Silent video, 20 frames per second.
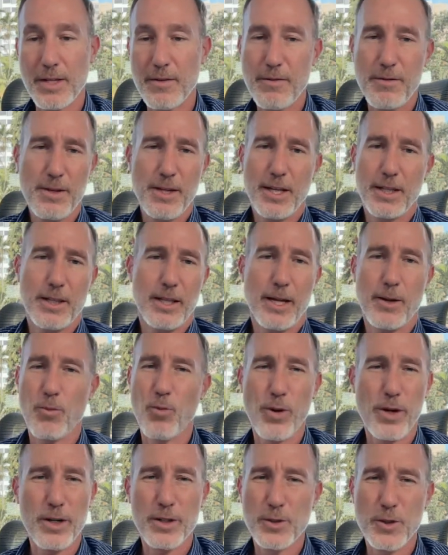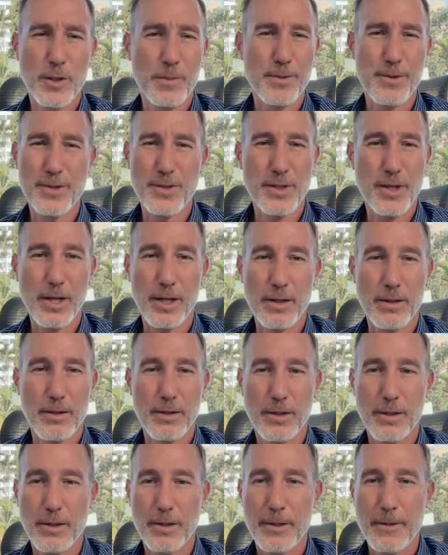Even if you get like one or two percent
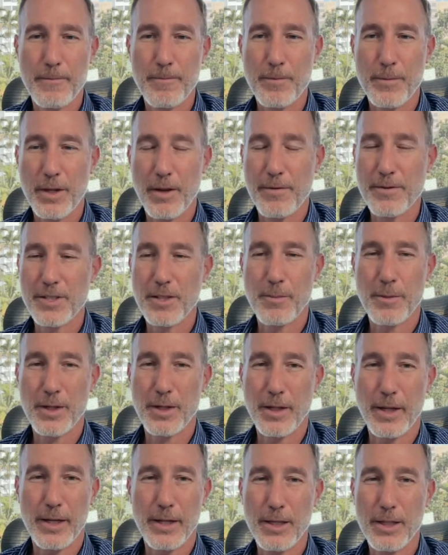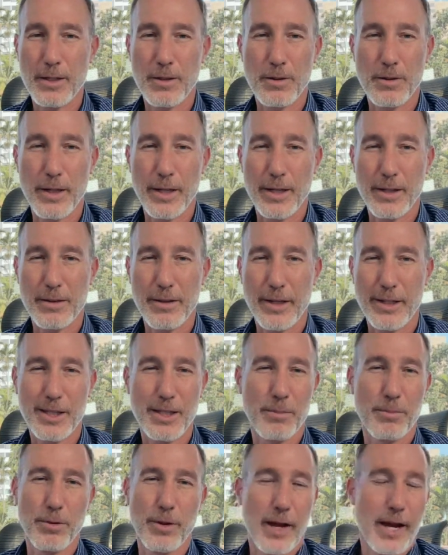of somebody like, you know, like like
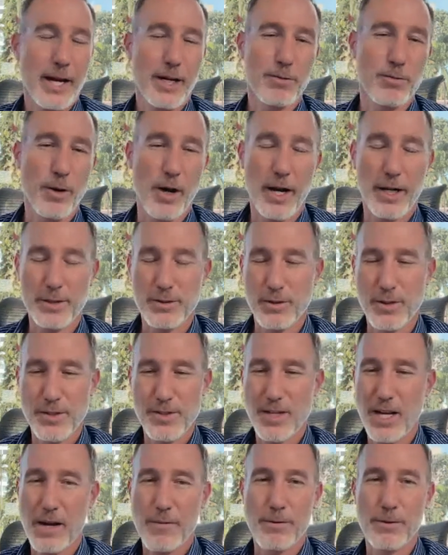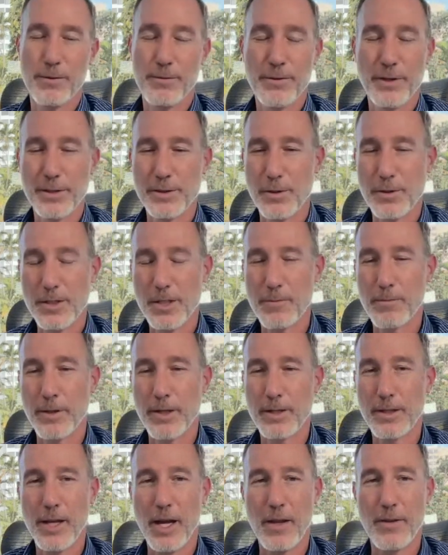the Black Rocks or sovereign funds or something
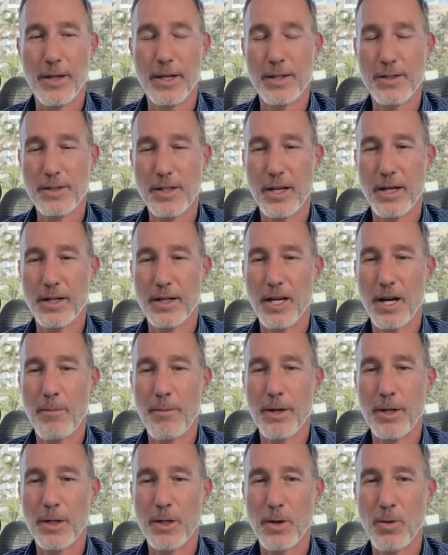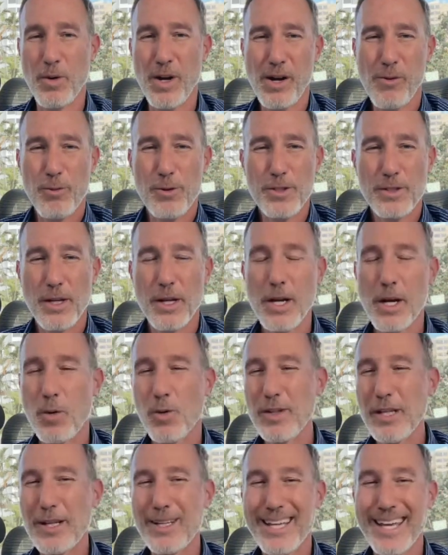like that, and they just kind of come in and go, well, we'll,
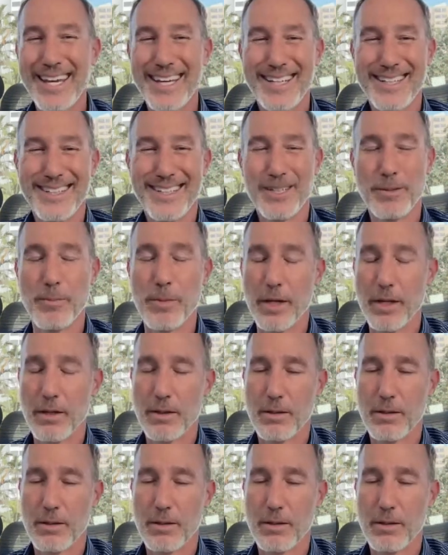we'll allocate a little bit.